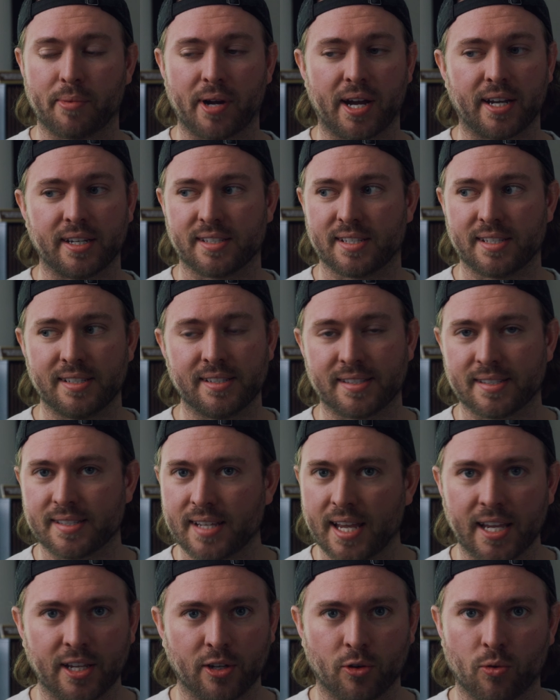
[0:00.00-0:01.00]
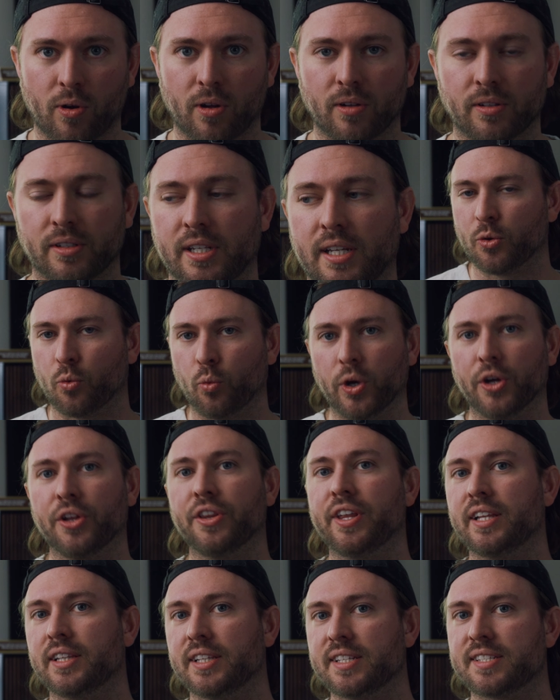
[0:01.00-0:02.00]
bodies, insane quality. Will
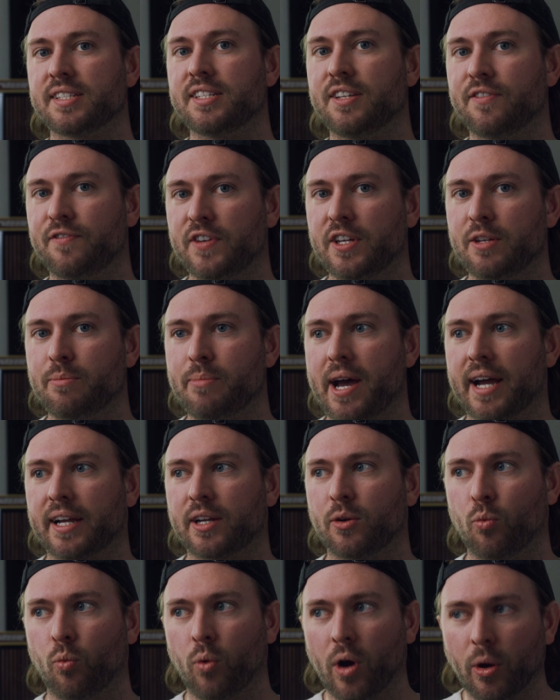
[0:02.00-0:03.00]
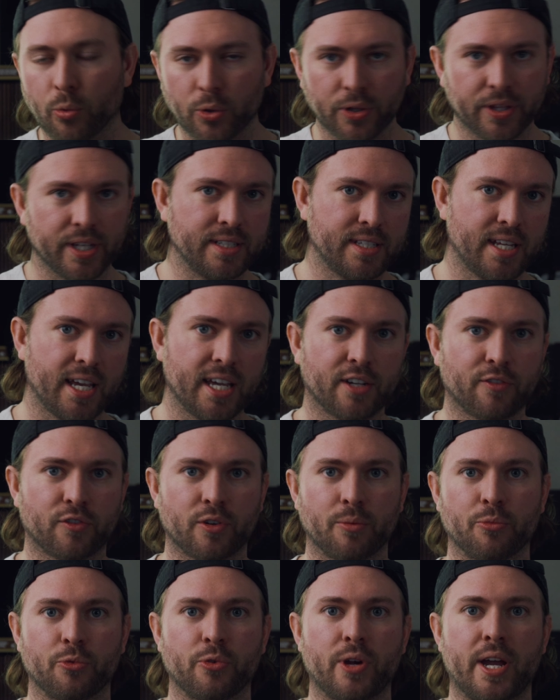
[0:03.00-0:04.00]
they listen to feedback? What will they take
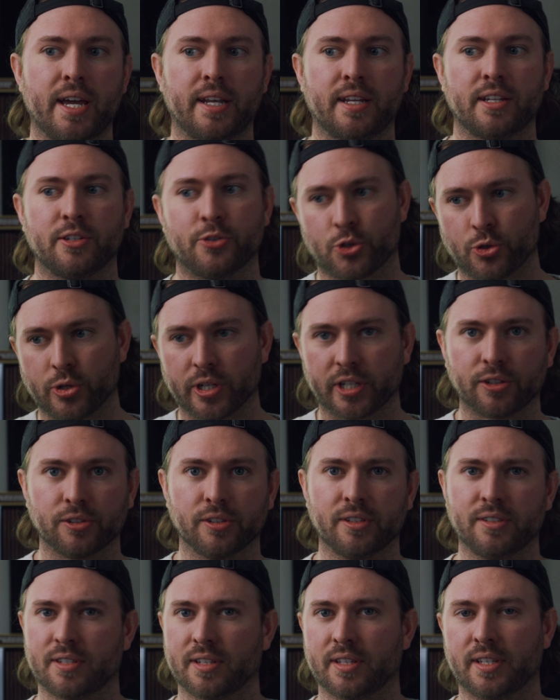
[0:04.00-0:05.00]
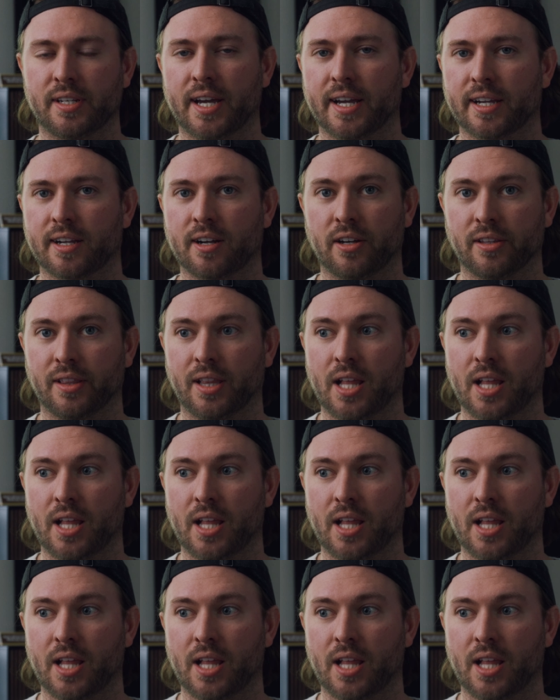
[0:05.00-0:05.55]
from Red and trickle into the Nikon